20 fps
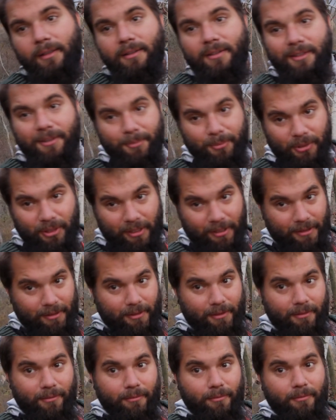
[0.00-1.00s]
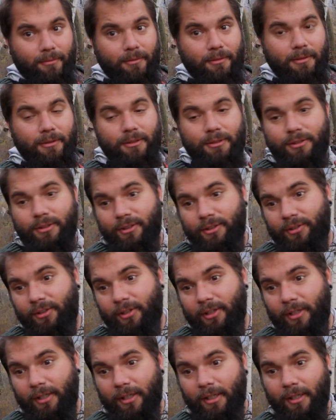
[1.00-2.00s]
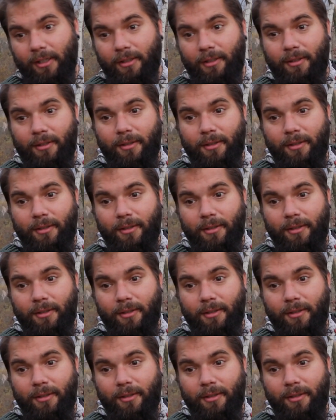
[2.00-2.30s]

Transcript: Seems like this is the uh,